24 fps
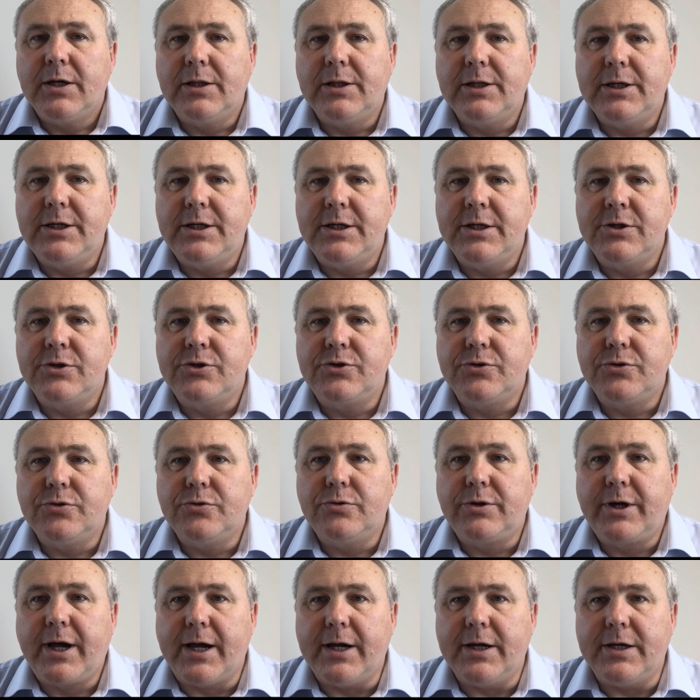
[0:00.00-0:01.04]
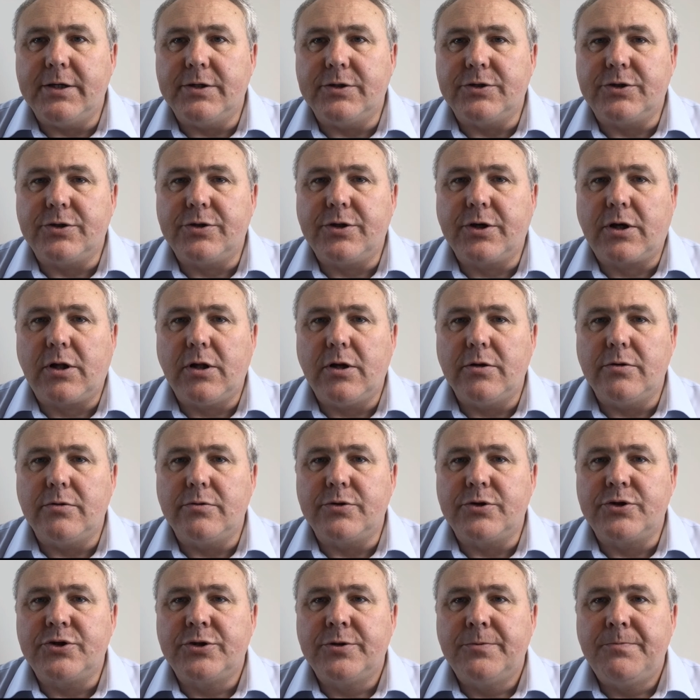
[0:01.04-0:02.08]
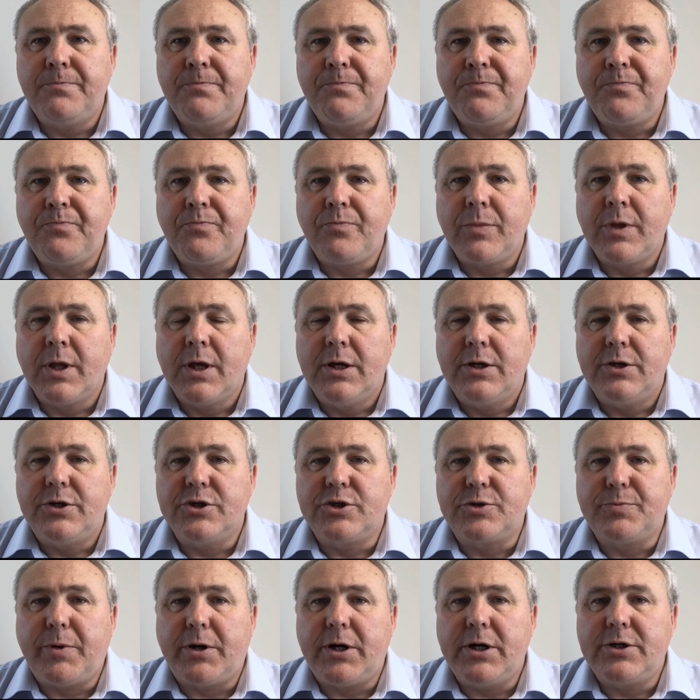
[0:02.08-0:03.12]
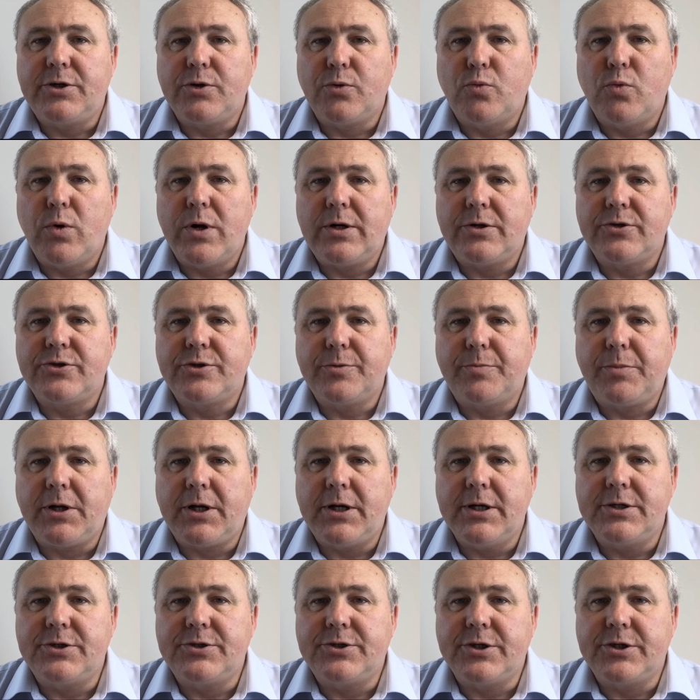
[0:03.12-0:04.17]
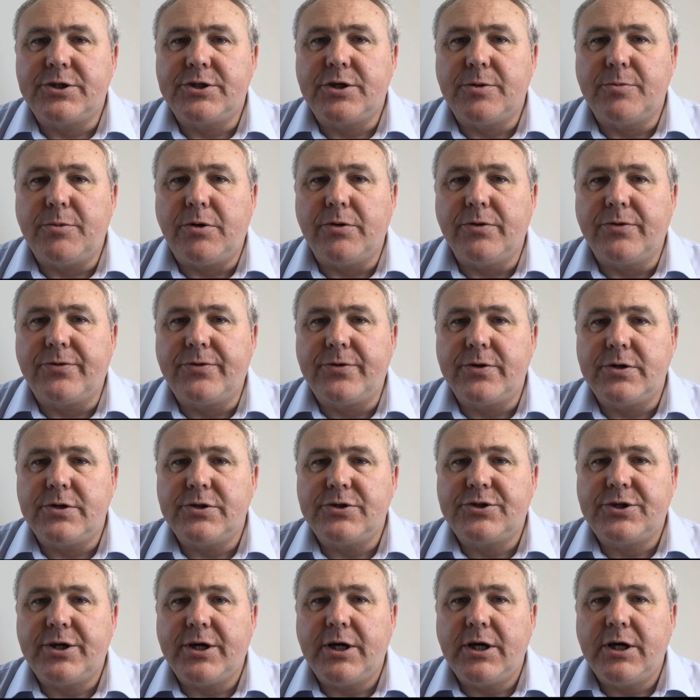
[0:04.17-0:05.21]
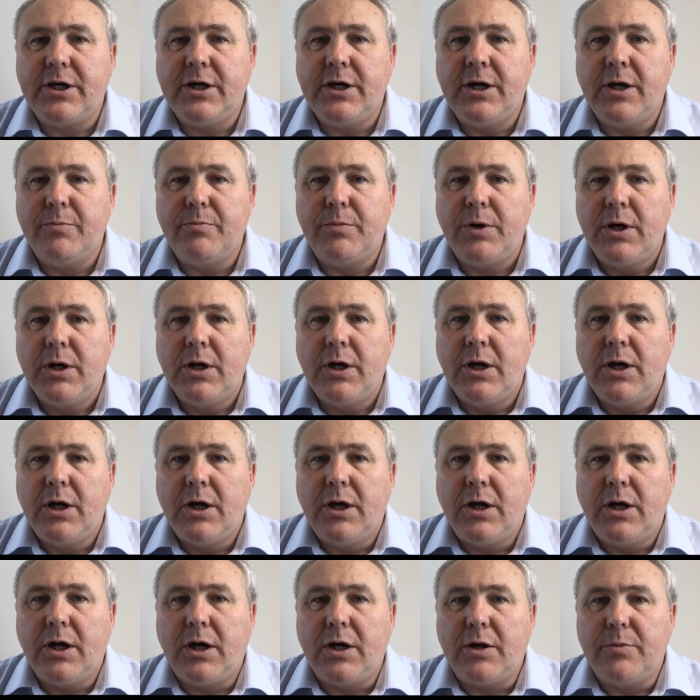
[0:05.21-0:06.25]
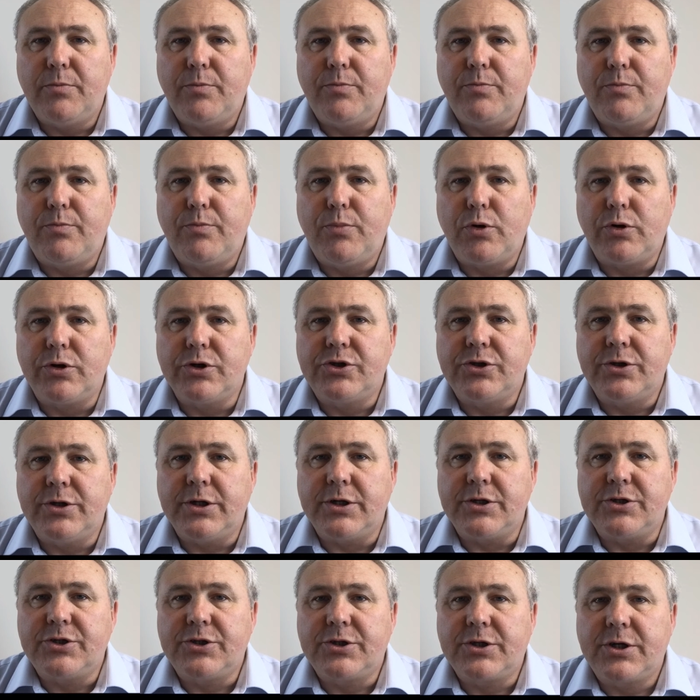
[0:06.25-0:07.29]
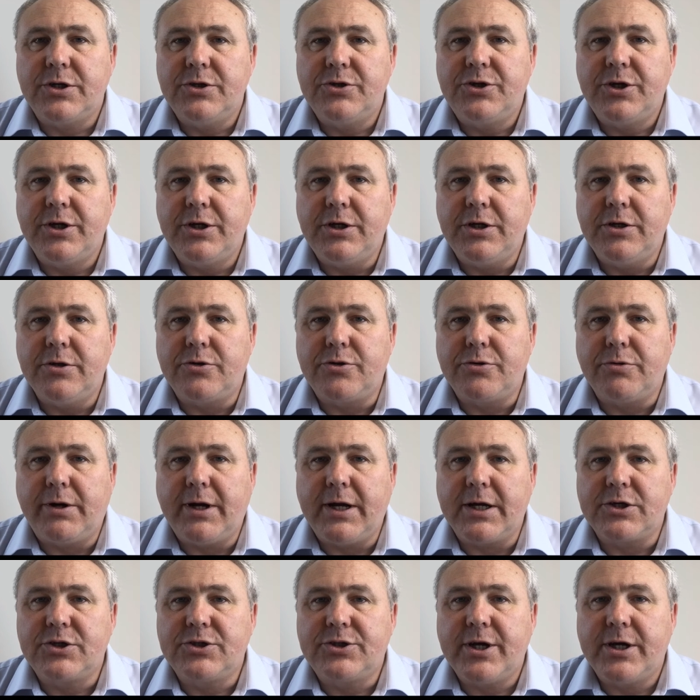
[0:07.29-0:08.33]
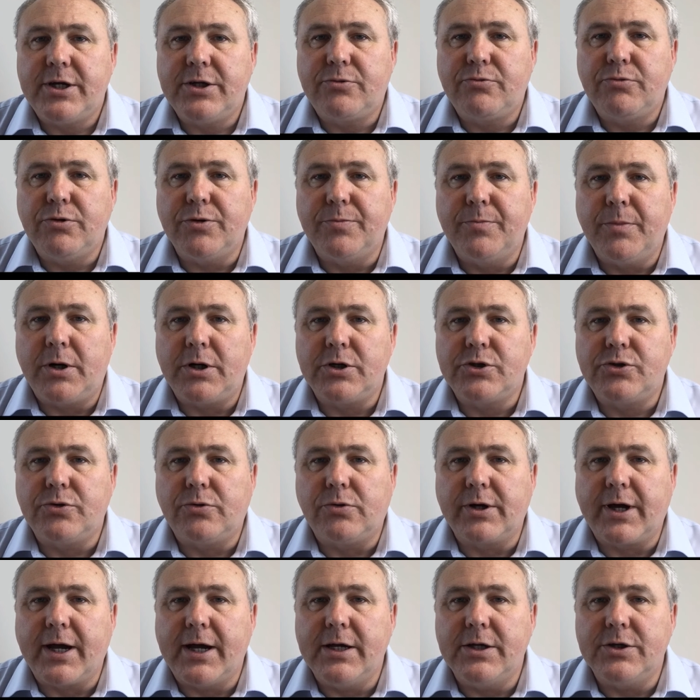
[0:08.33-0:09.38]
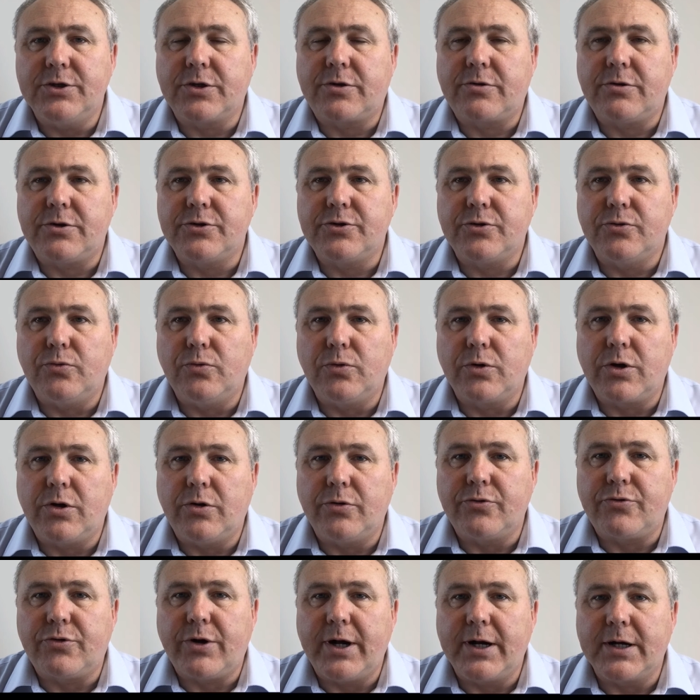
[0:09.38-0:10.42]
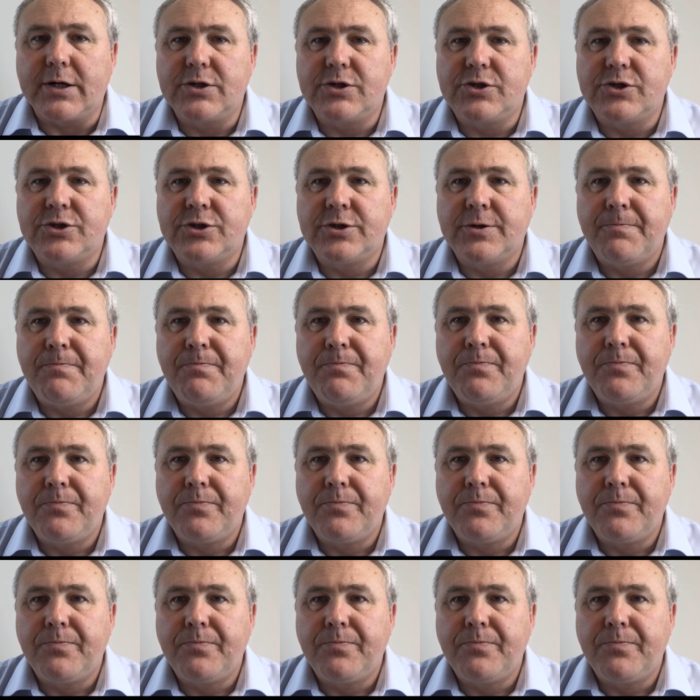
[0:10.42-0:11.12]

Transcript: leading to gains at the close. Despite a well-supplied system on Thursday, bullishness continued to an extent with marginal gains across all contracts.